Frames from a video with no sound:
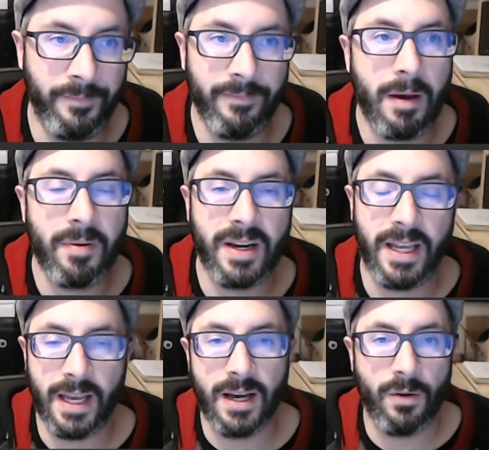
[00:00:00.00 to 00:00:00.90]
My
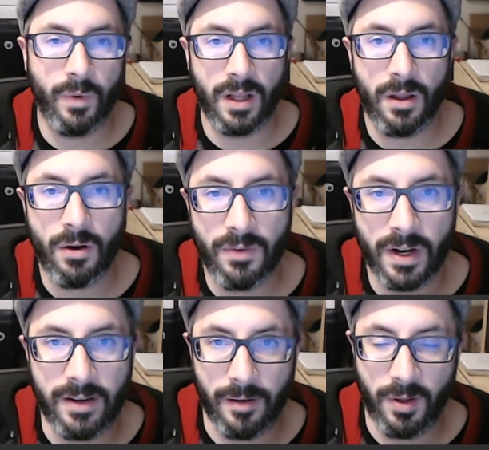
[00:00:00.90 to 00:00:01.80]
buddy Will over
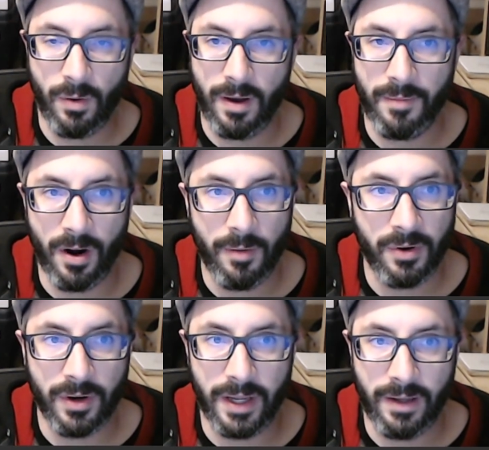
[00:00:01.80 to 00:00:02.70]
at WM
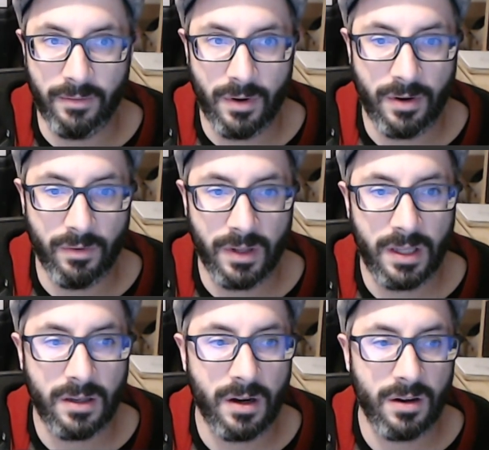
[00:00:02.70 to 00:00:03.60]
Armory wrote a really
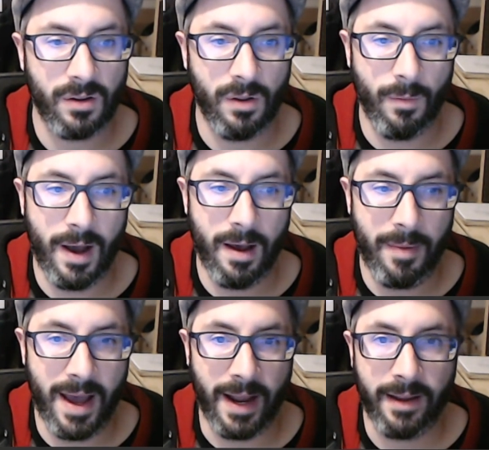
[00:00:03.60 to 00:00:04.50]
good article a while
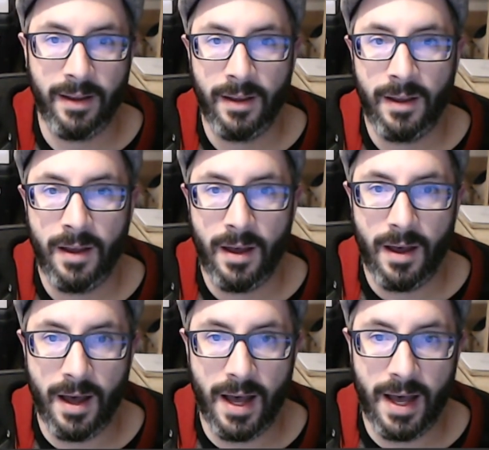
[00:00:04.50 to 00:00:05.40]
back
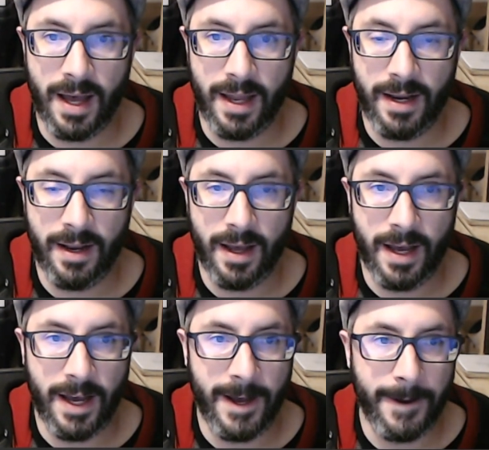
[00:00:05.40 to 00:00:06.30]
on
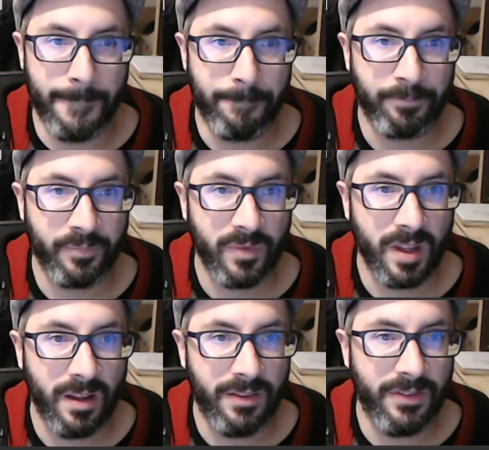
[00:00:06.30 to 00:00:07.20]

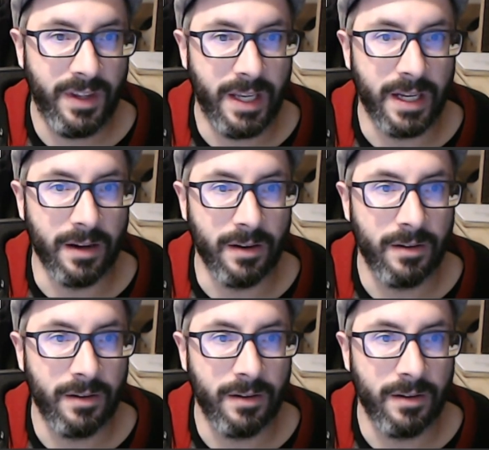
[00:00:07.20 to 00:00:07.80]
let's see here,